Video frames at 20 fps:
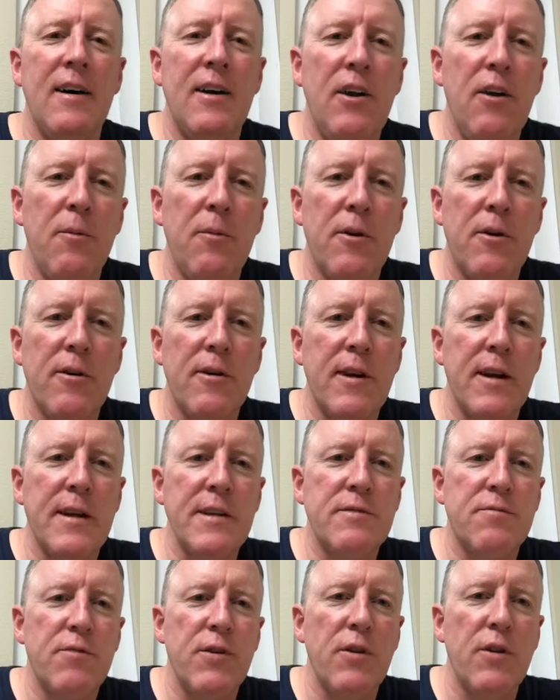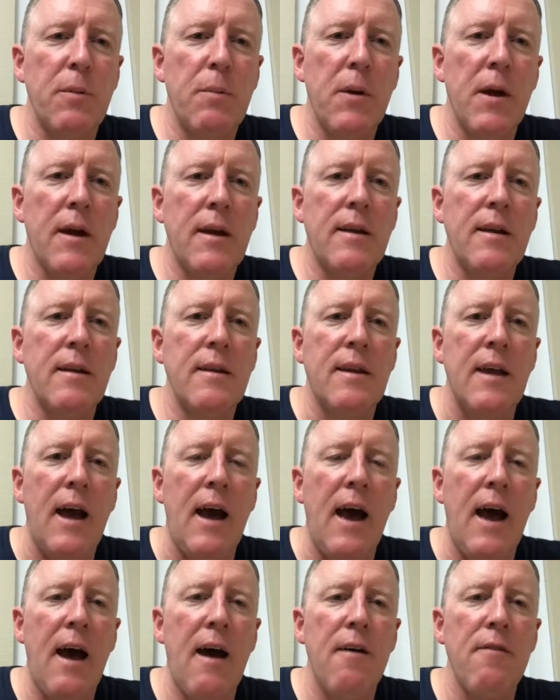Humor is really big to
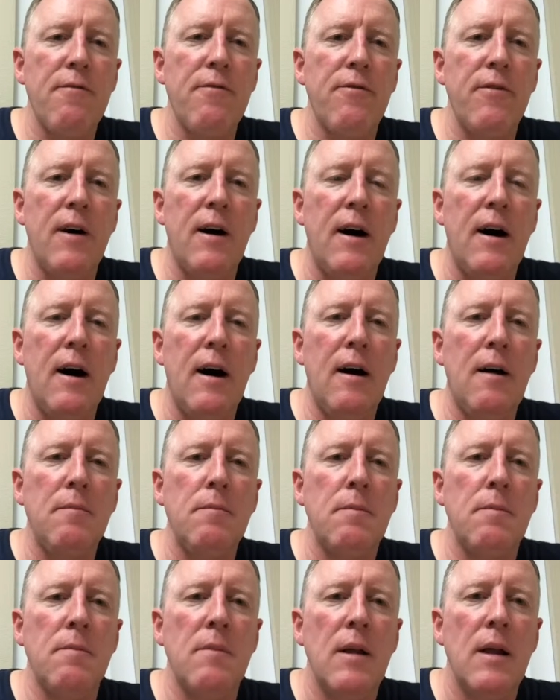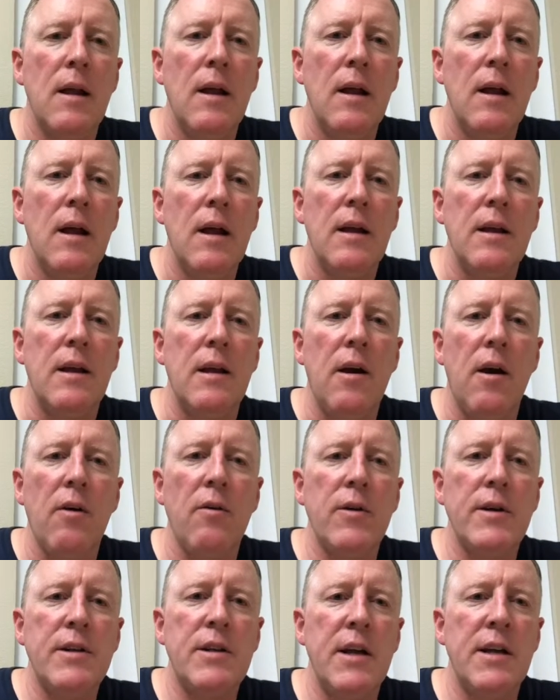have.
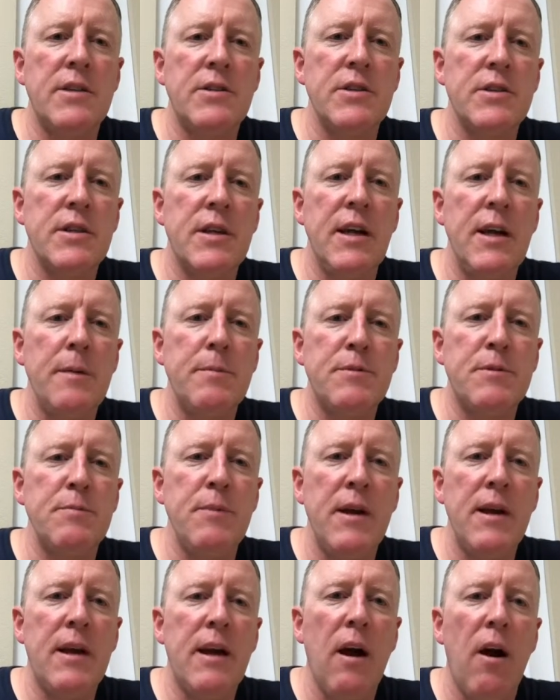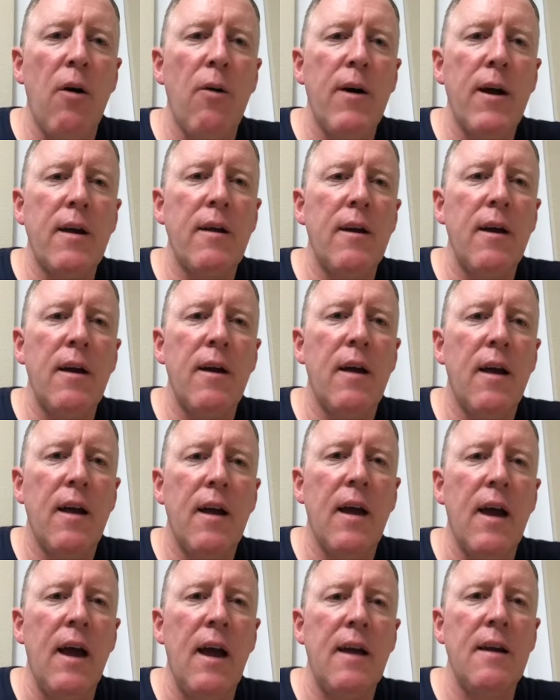It just keeps me going,
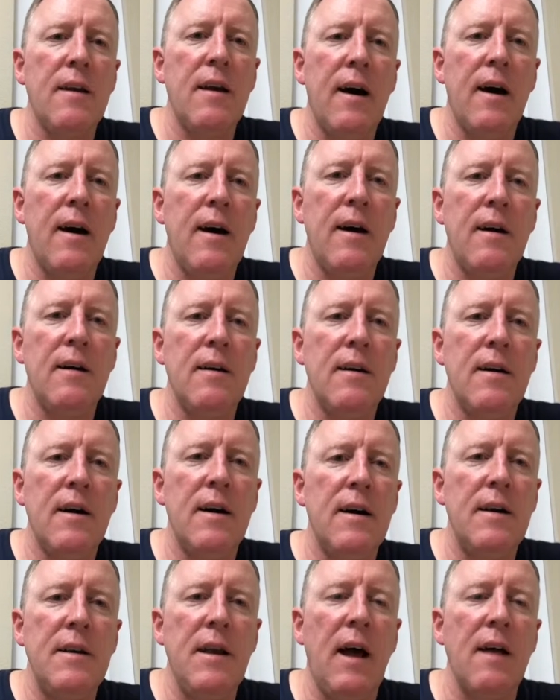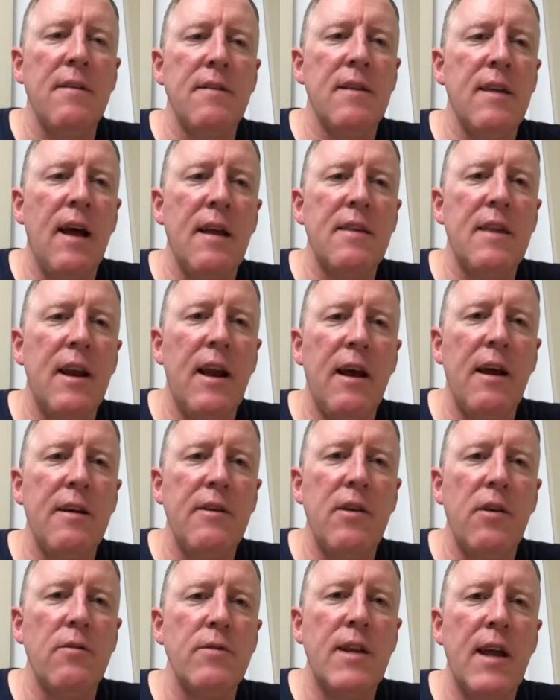and not that I
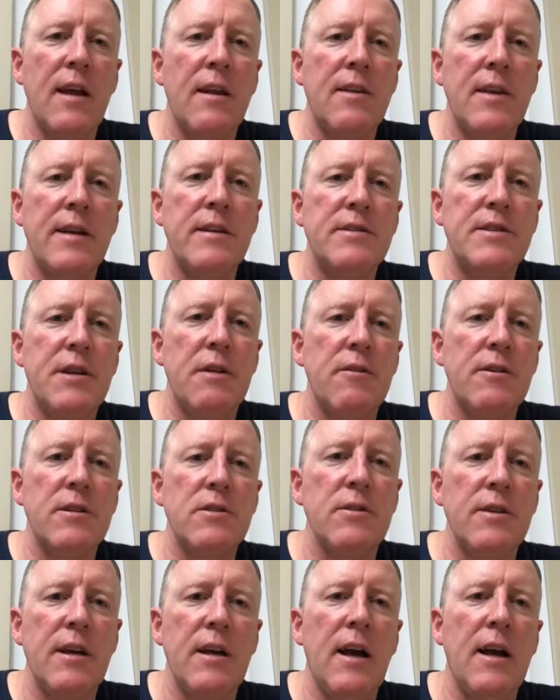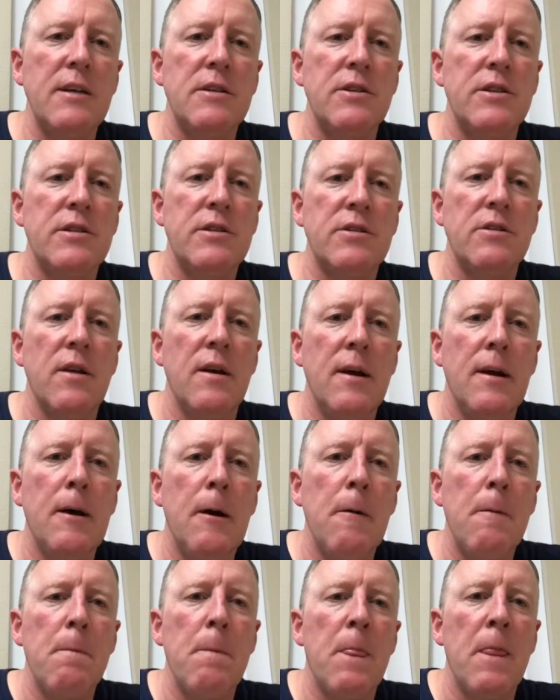don't take things seriously. I just
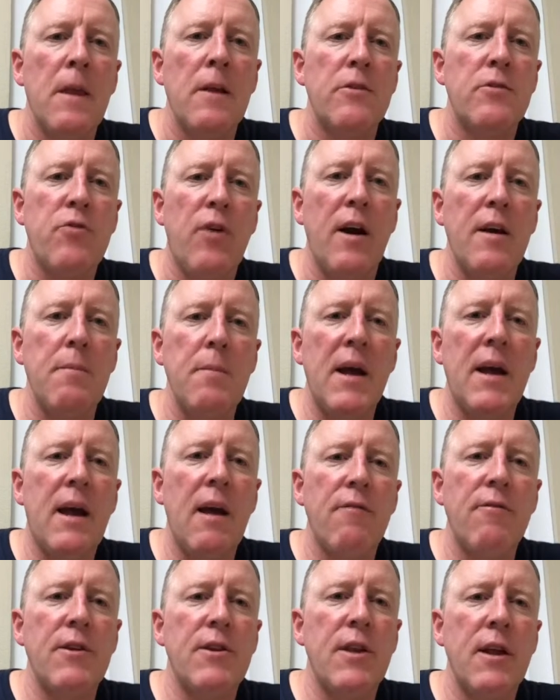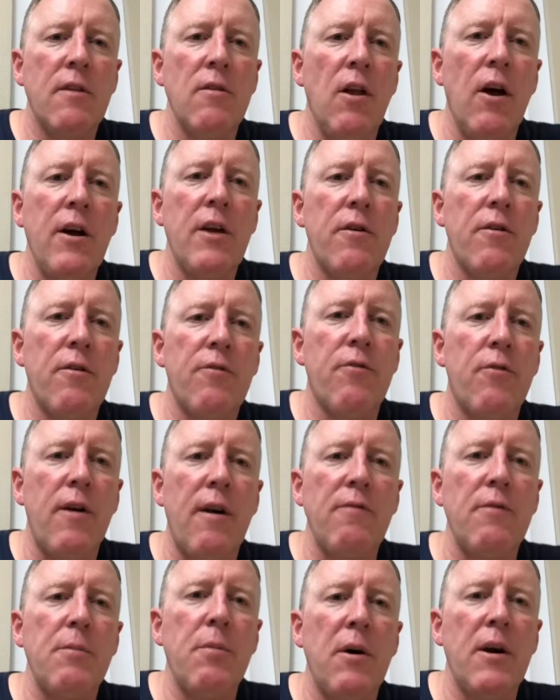try to make everything lighter for
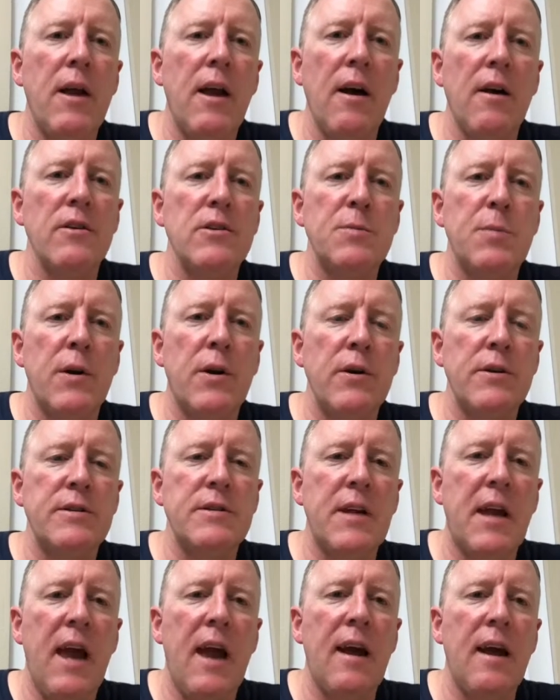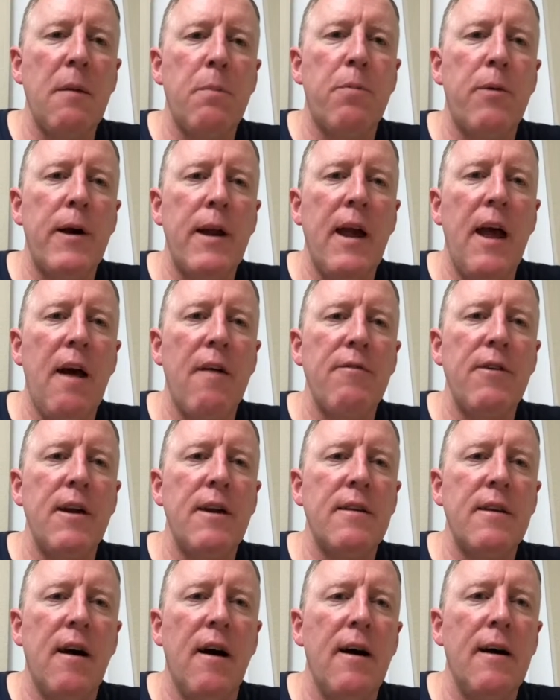everybody else, because it can get pretty heavy
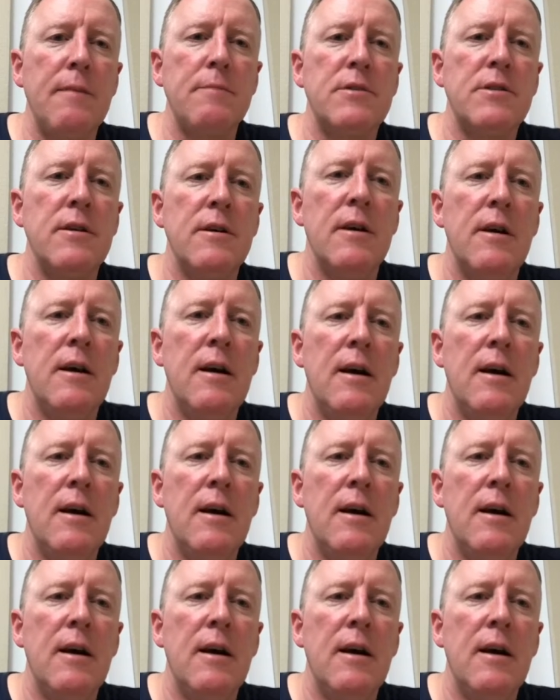at times